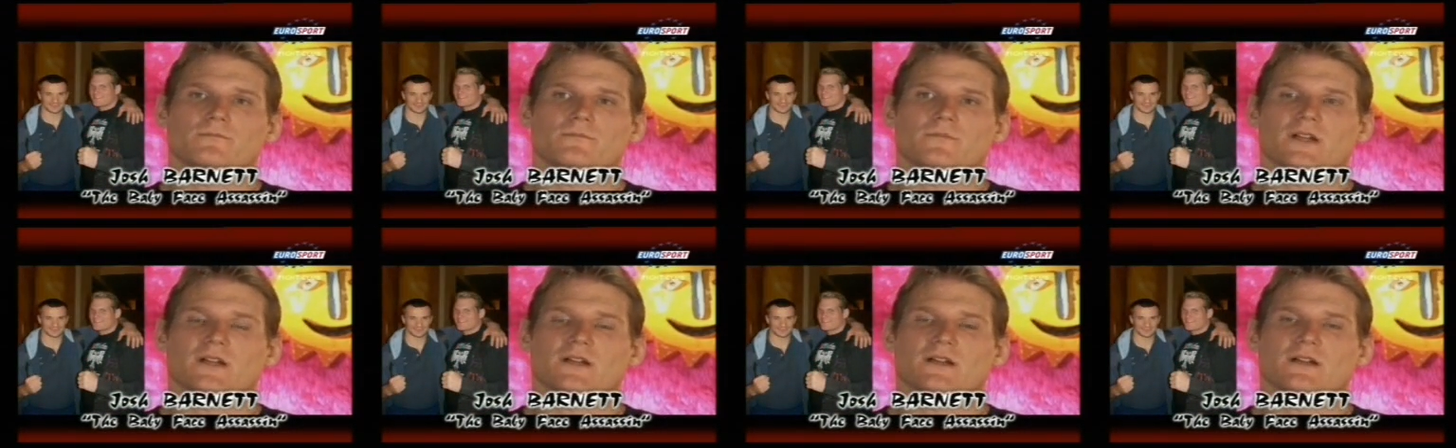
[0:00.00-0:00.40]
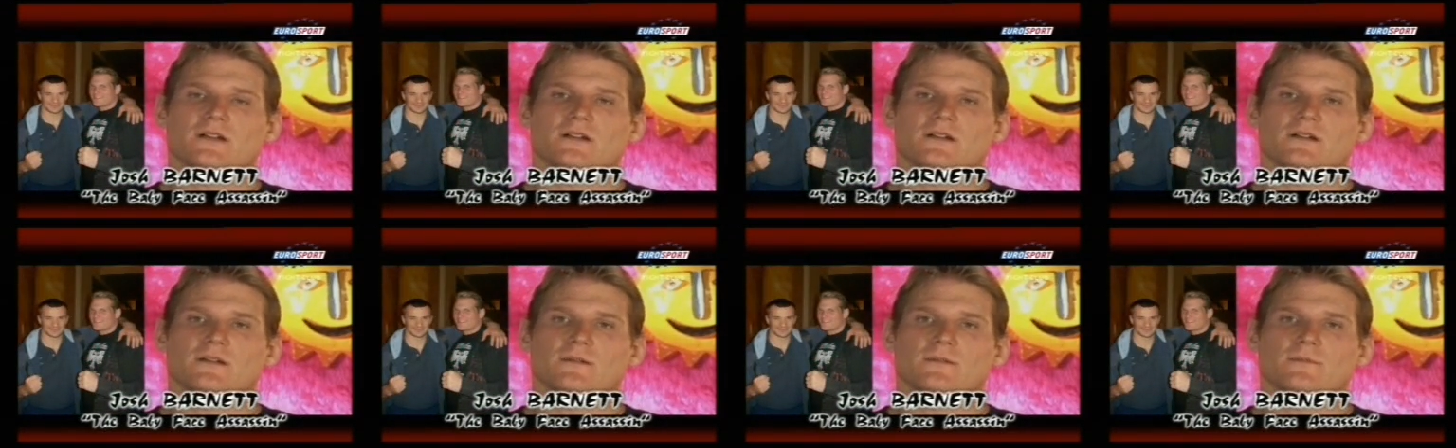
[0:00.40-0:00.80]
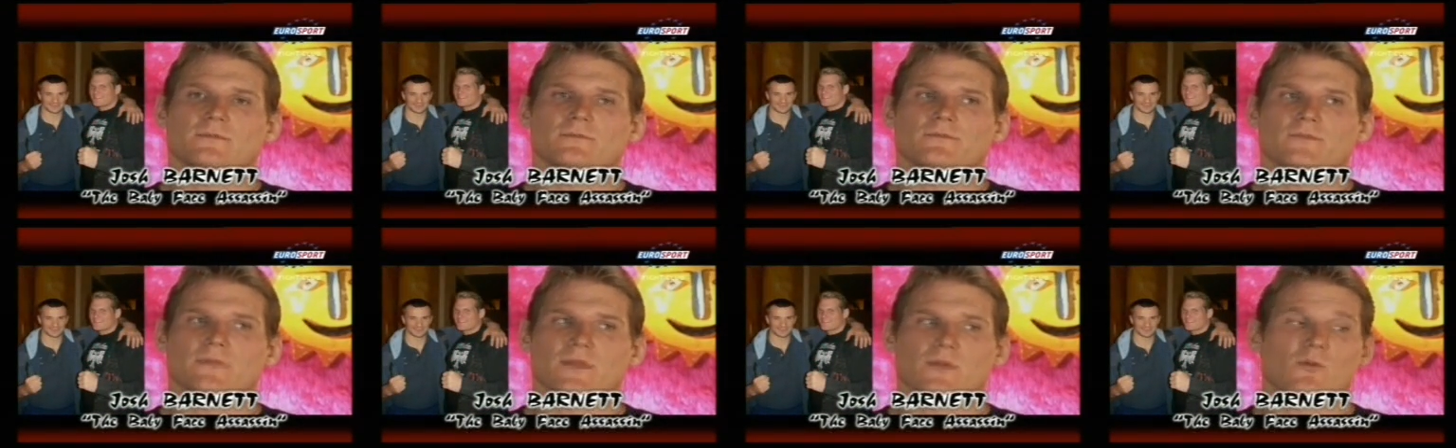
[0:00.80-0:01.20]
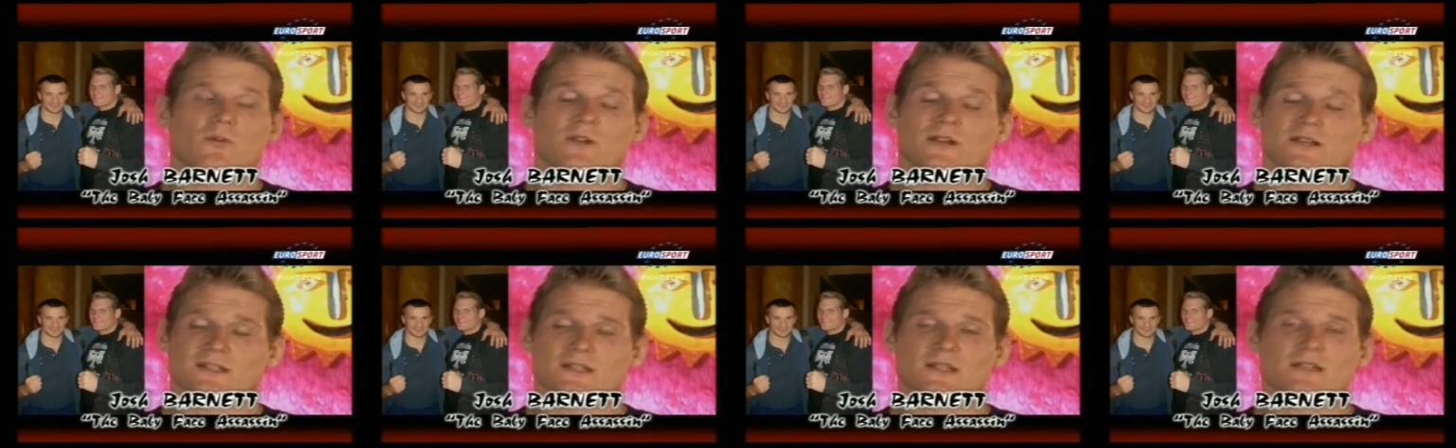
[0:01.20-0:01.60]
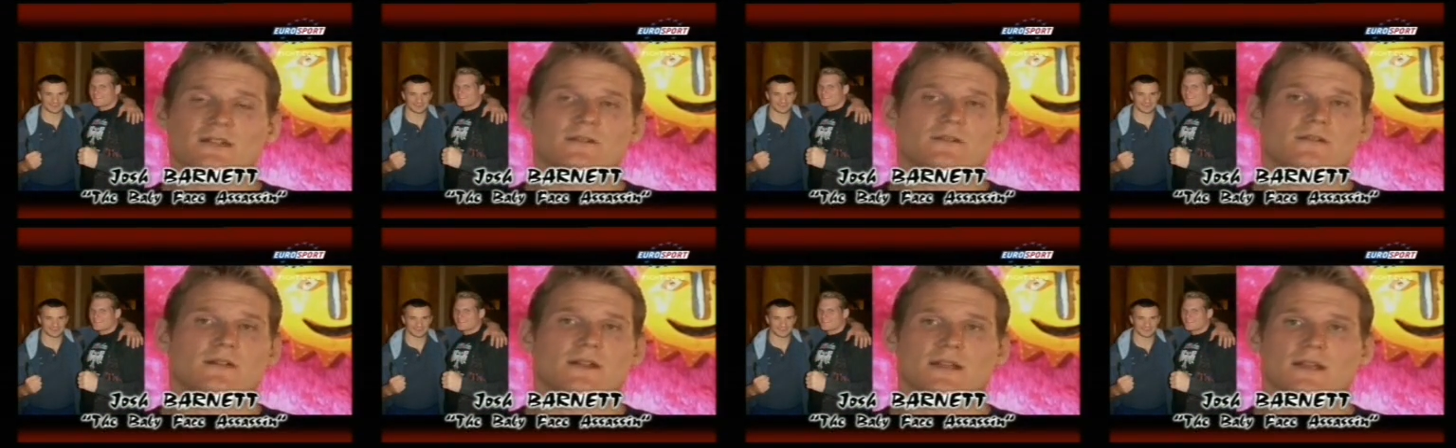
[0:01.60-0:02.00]
number one
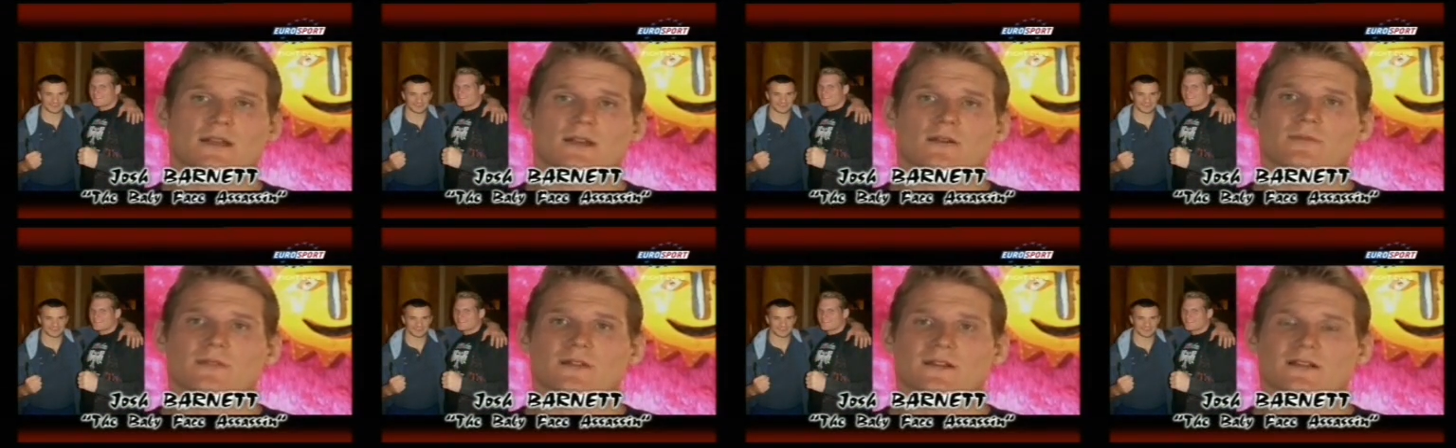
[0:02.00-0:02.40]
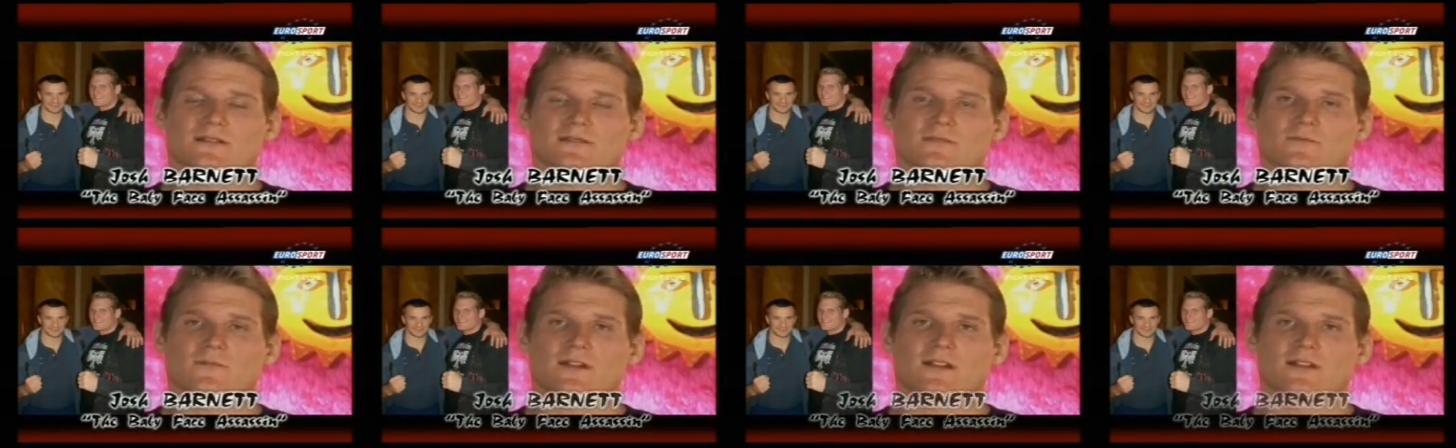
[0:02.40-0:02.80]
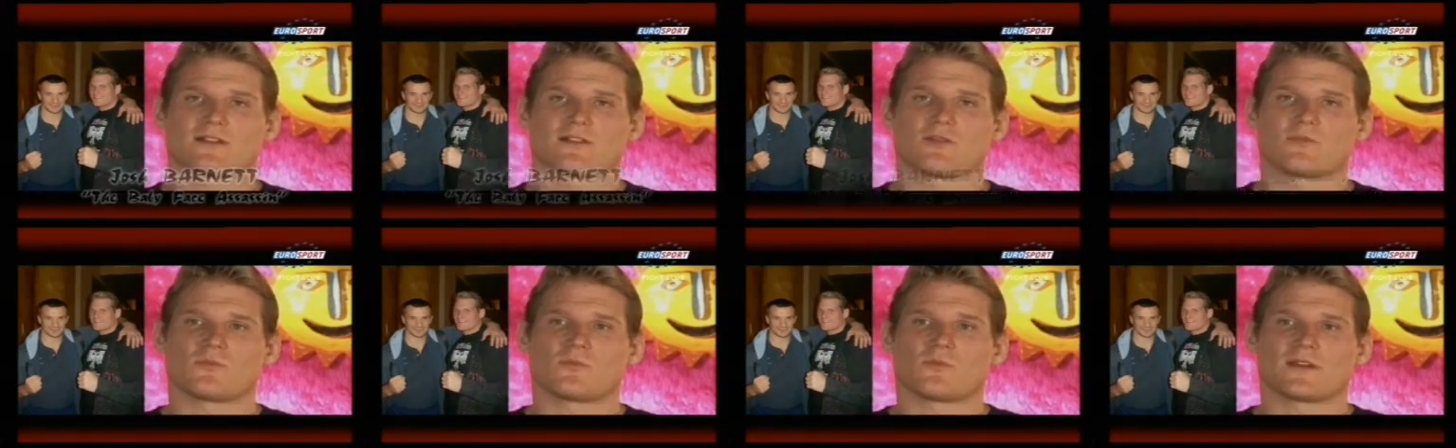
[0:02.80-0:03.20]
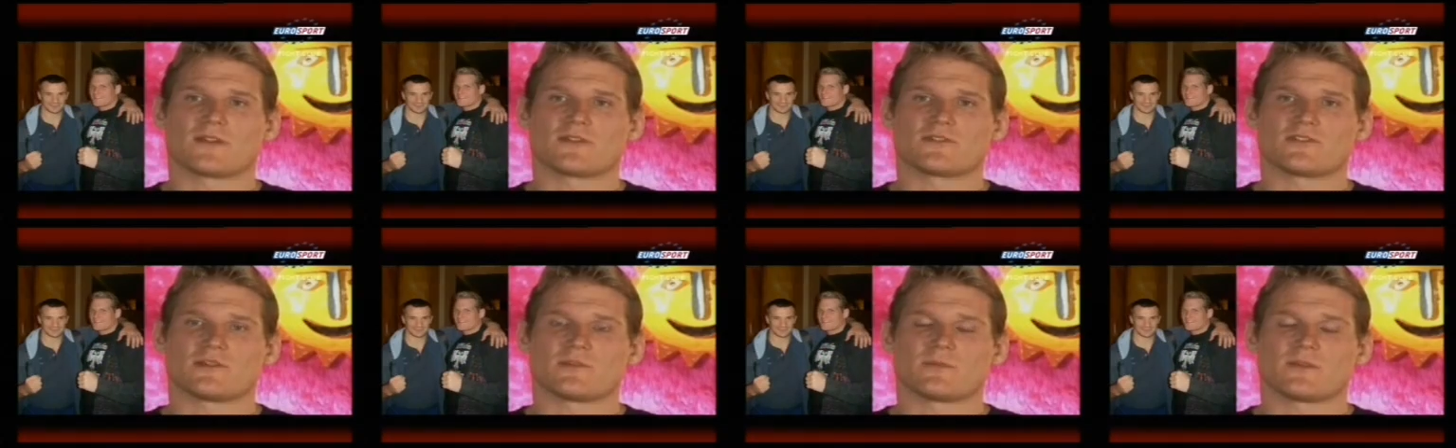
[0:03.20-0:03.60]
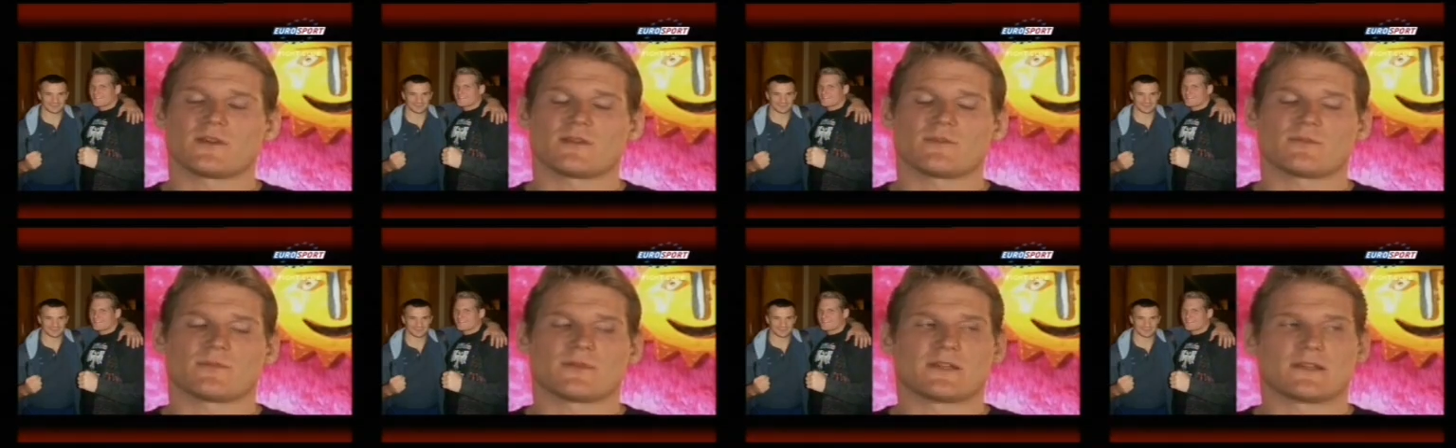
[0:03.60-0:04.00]
contender right now because of winning the openweight
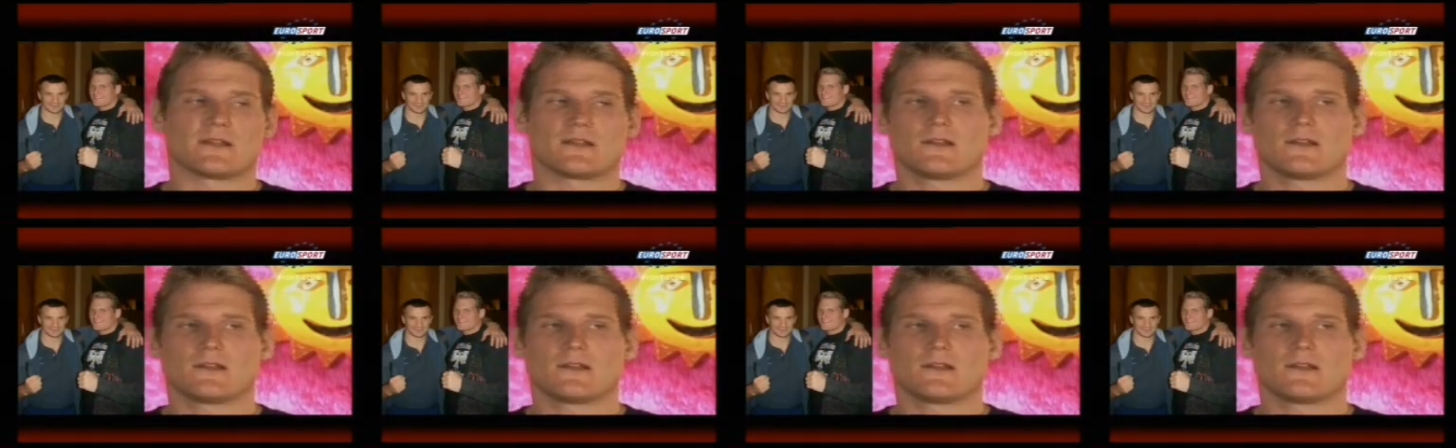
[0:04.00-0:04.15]
GP. But